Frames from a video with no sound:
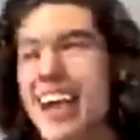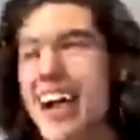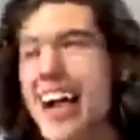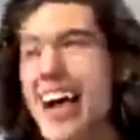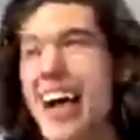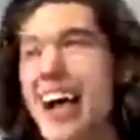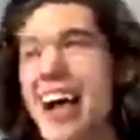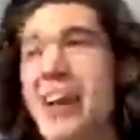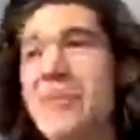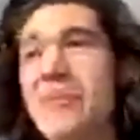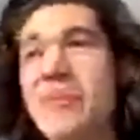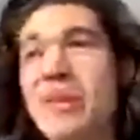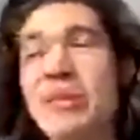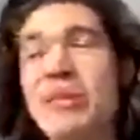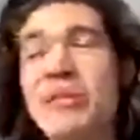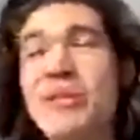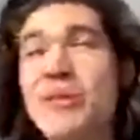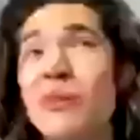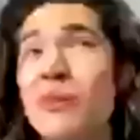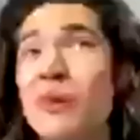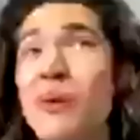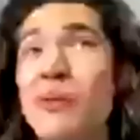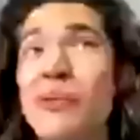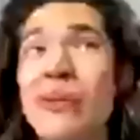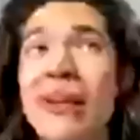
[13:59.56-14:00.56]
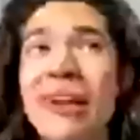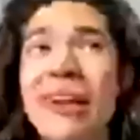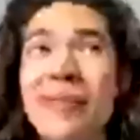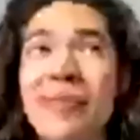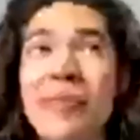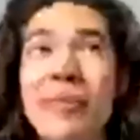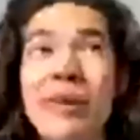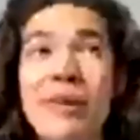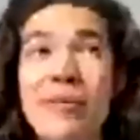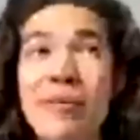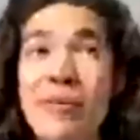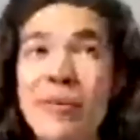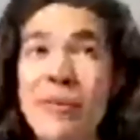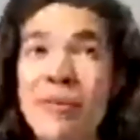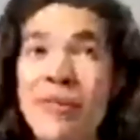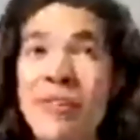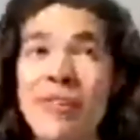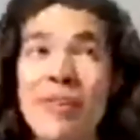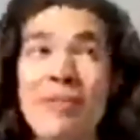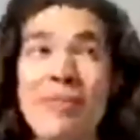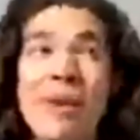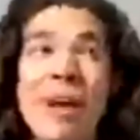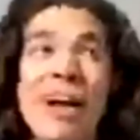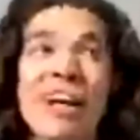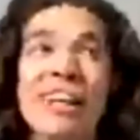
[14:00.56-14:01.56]
I mean, so many people in
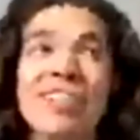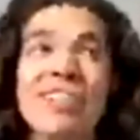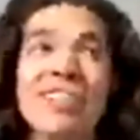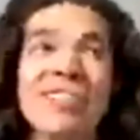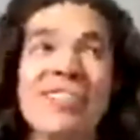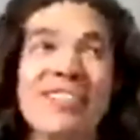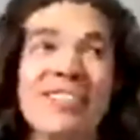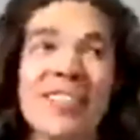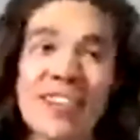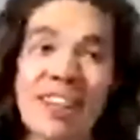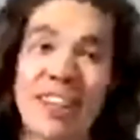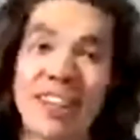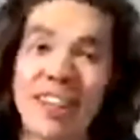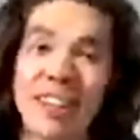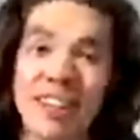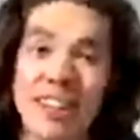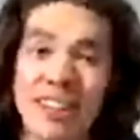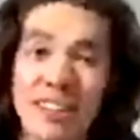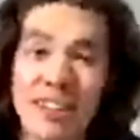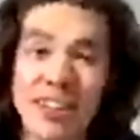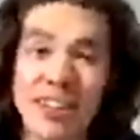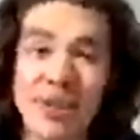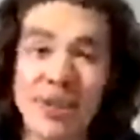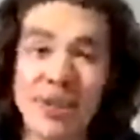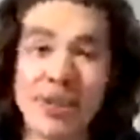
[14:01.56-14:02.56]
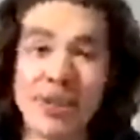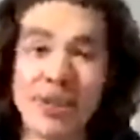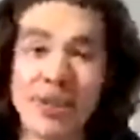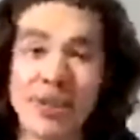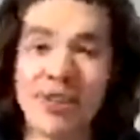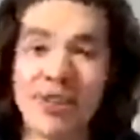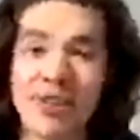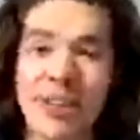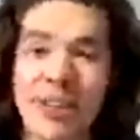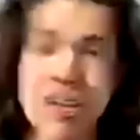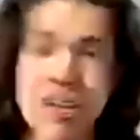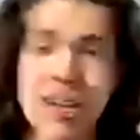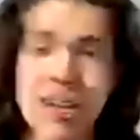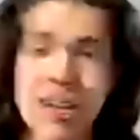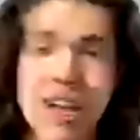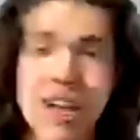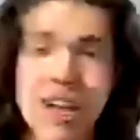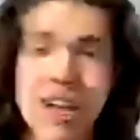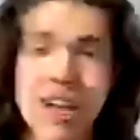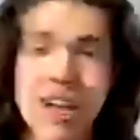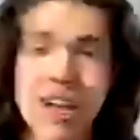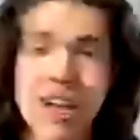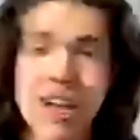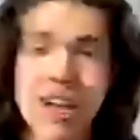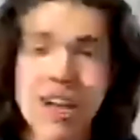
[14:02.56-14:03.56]
the past, like, year
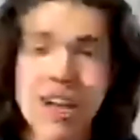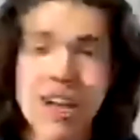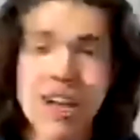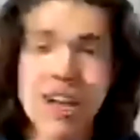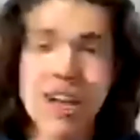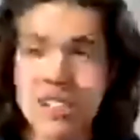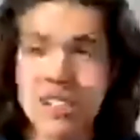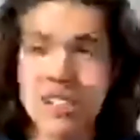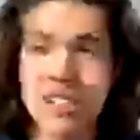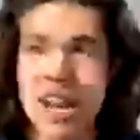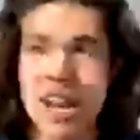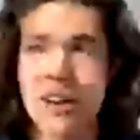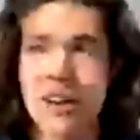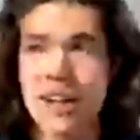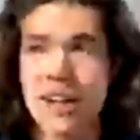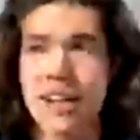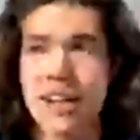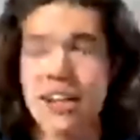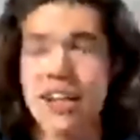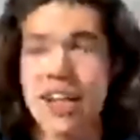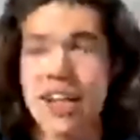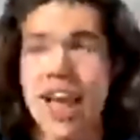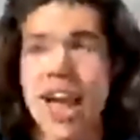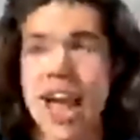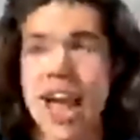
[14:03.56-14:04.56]
have reached out, and